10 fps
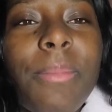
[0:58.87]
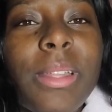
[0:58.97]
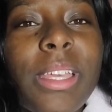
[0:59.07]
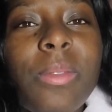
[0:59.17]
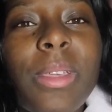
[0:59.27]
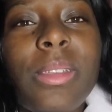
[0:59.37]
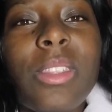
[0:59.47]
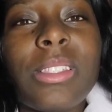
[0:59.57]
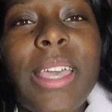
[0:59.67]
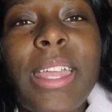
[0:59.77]
But then we
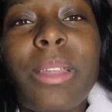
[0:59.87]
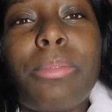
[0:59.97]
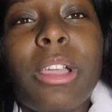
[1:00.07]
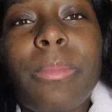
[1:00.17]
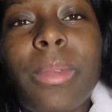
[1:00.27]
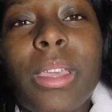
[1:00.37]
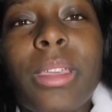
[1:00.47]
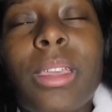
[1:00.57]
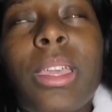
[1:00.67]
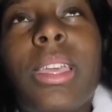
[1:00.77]
just had an
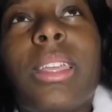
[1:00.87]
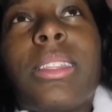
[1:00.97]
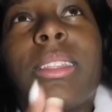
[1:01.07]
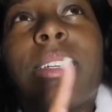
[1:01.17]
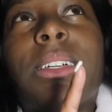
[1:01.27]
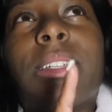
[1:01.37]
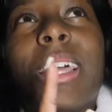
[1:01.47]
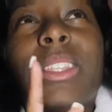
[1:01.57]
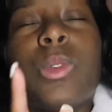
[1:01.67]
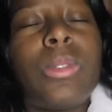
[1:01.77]
appointment
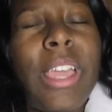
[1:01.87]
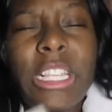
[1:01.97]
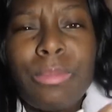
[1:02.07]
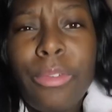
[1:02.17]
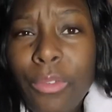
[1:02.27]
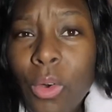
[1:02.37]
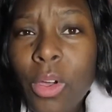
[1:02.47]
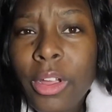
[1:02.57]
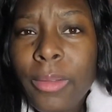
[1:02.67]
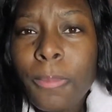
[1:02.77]
like 2 days
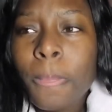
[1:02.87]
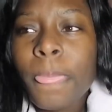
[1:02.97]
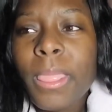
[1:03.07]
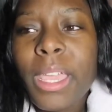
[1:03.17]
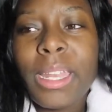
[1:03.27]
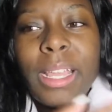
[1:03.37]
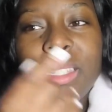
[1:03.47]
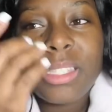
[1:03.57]
before, and they